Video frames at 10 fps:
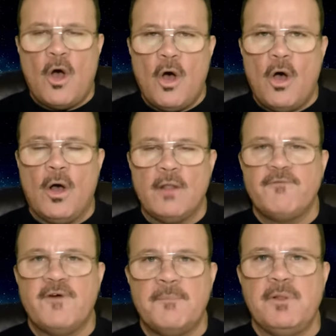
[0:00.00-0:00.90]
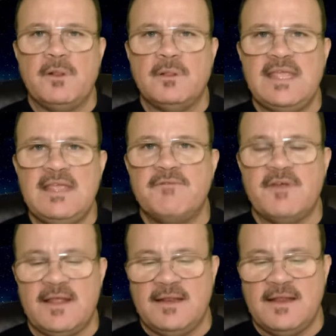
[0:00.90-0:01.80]
All for
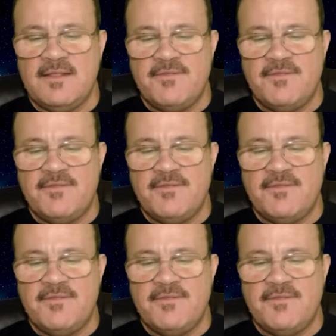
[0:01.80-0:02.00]
believing